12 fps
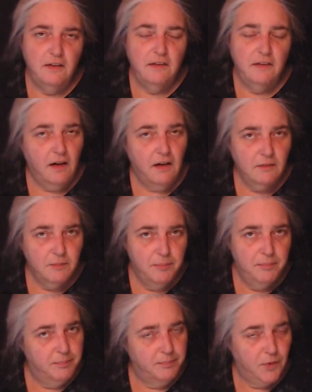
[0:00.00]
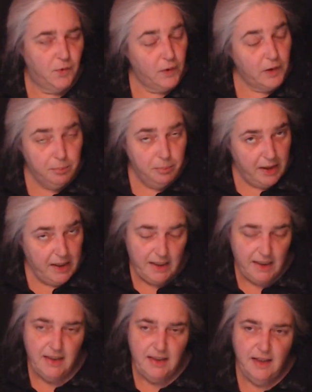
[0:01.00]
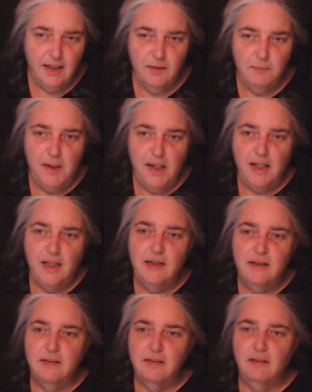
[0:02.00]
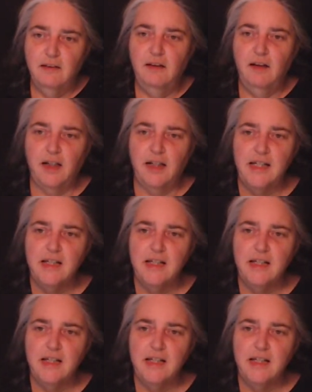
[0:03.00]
dog quilt blanket that you made. Lucky